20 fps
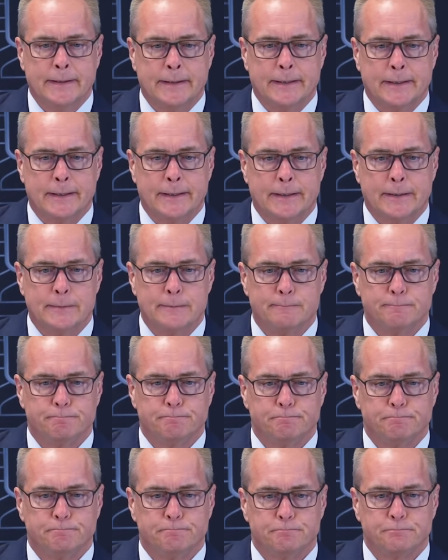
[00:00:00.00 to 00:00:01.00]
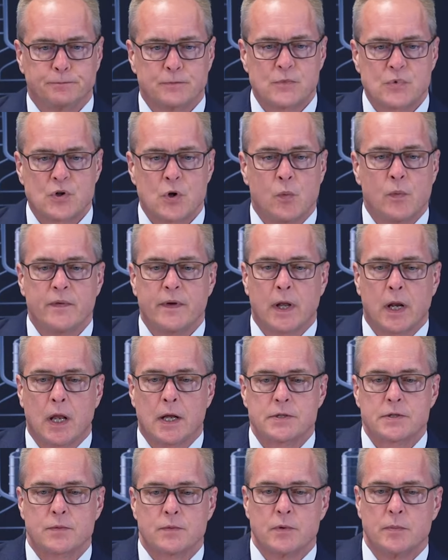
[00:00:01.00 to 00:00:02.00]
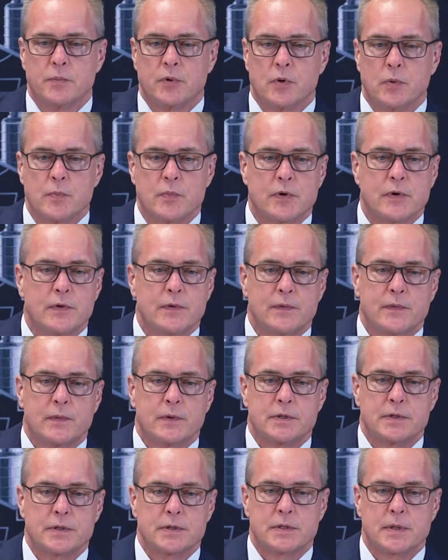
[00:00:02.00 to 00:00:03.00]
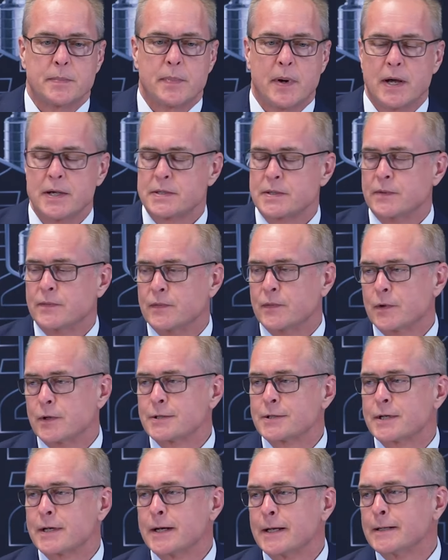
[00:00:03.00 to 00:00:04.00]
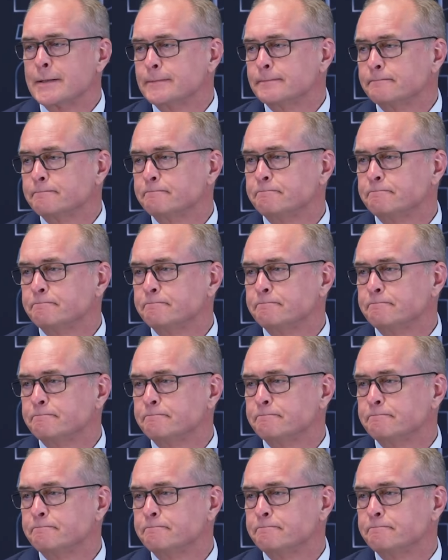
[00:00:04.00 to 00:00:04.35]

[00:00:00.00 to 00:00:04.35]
So we've got lots of room to improve, which is the positive for us tonight.